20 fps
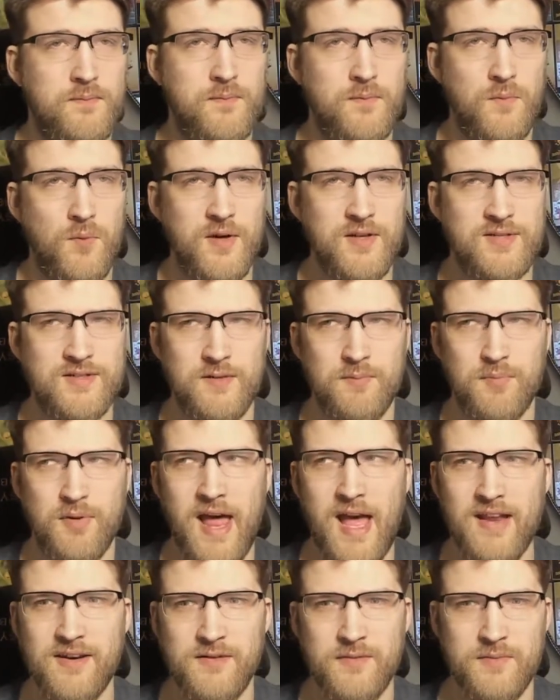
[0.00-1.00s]
what is it,
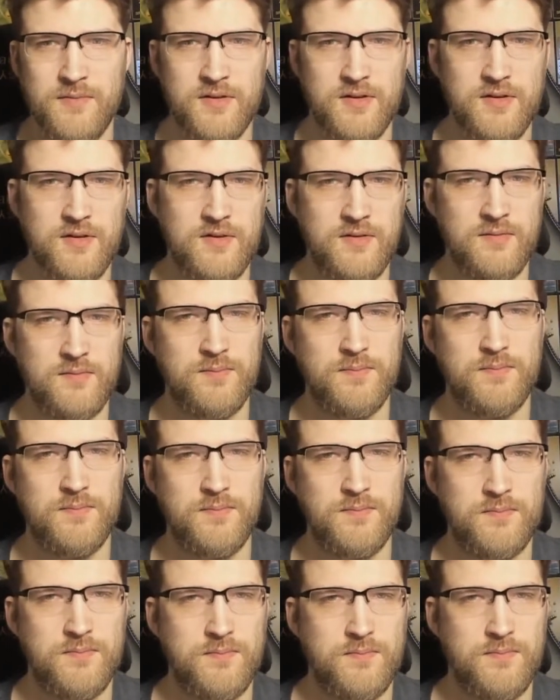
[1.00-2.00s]
platinum to
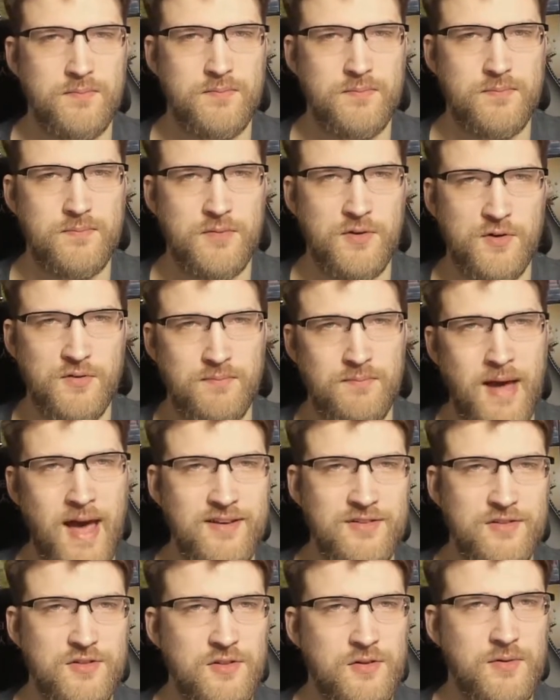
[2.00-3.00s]

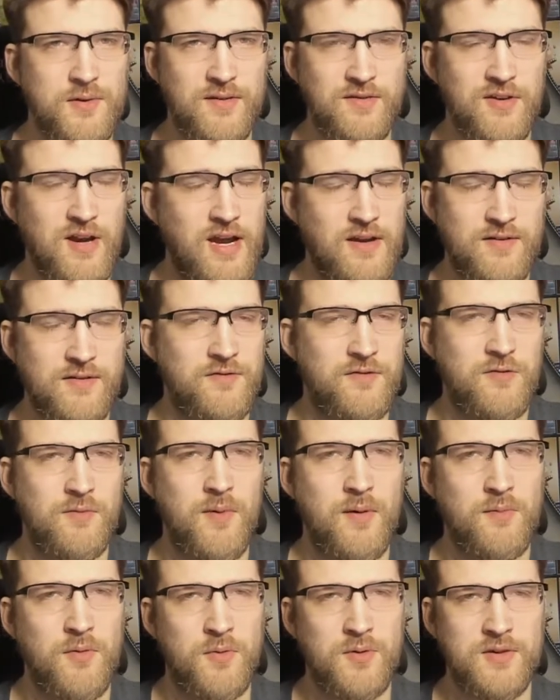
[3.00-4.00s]
master or whatever. I don't even
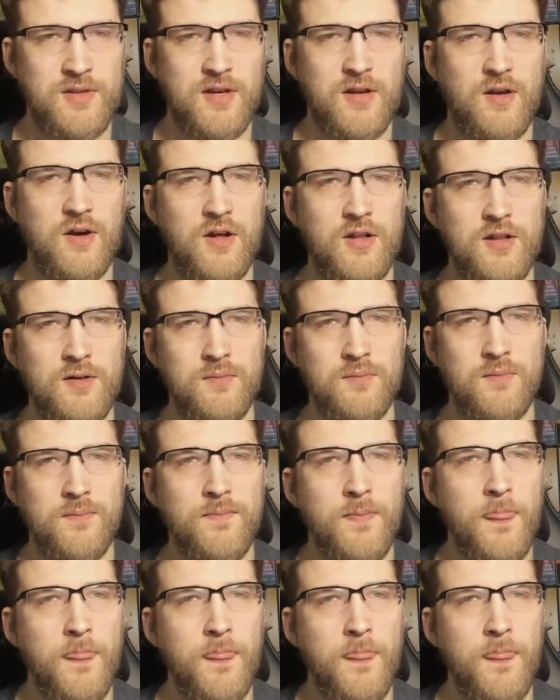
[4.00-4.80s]
remember what they call them.